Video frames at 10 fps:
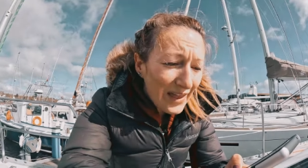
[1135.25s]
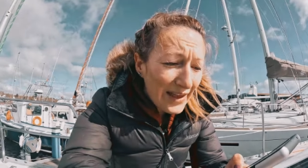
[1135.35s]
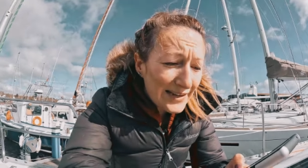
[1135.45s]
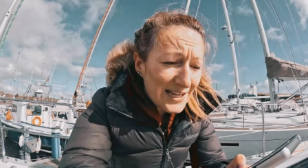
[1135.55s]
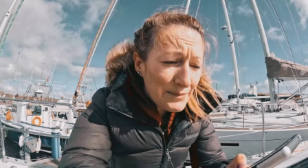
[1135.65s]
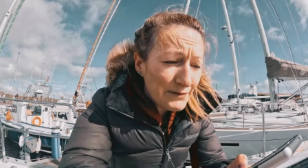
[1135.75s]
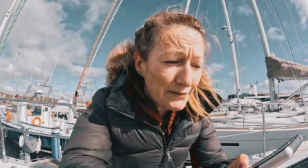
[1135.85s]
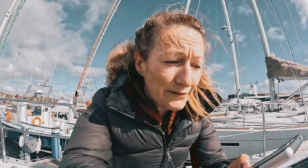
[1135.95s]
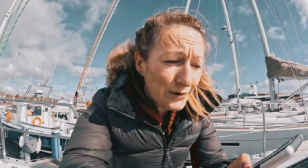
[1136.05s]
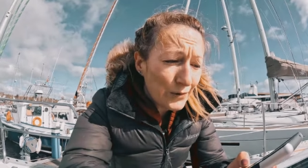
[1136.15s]
Except for,
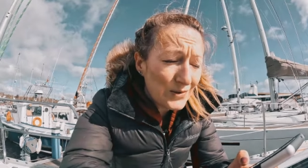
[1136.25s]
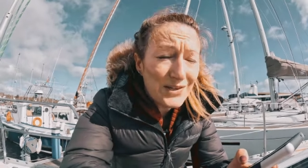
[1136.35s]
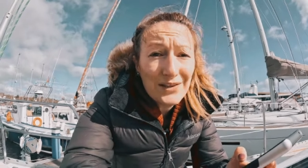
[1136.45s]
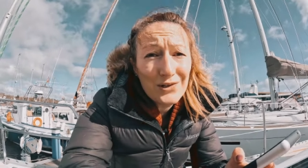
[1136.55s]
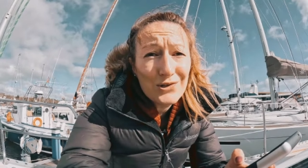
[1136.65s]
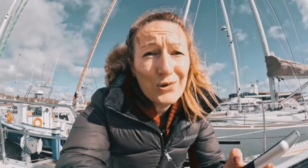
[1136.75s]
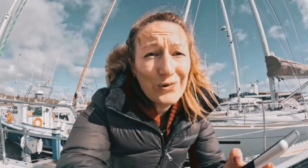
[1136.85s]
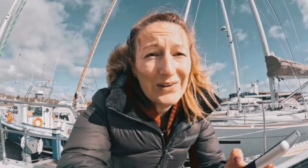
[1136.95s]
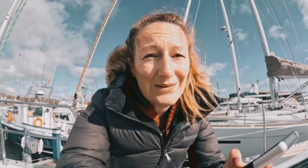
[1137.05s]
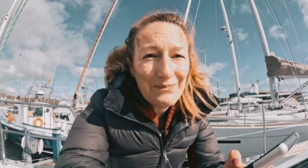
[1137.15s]
of course, the
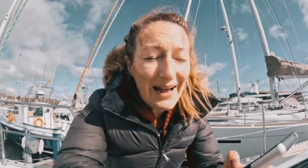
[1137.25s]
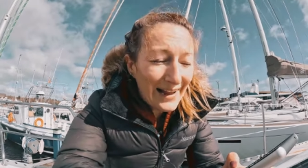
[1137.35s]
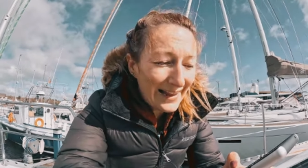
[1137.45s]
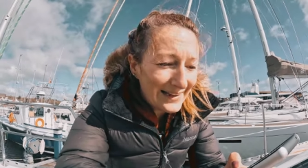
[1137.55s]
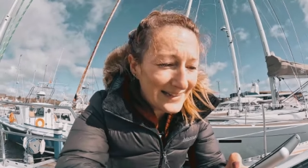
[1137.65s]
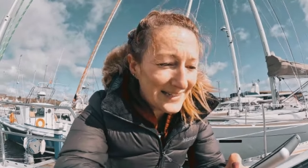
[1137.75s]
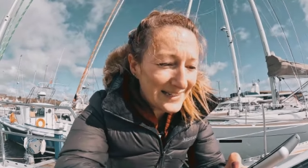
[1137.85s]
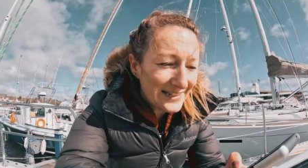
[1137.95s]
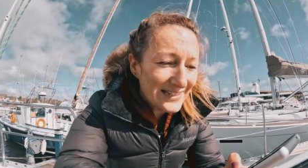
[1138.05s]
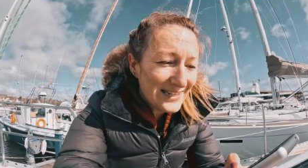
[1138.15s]
notorious banger
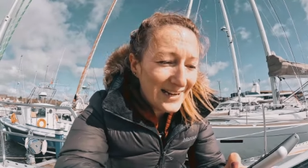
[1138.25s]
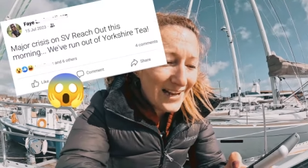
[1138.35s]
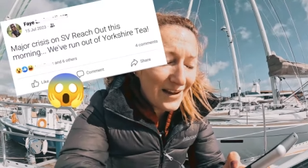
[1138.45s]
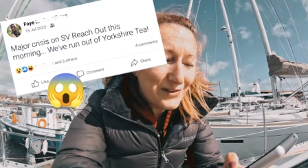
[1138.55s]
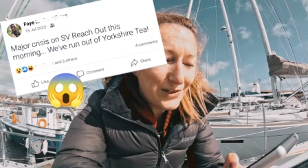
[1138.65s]
incident of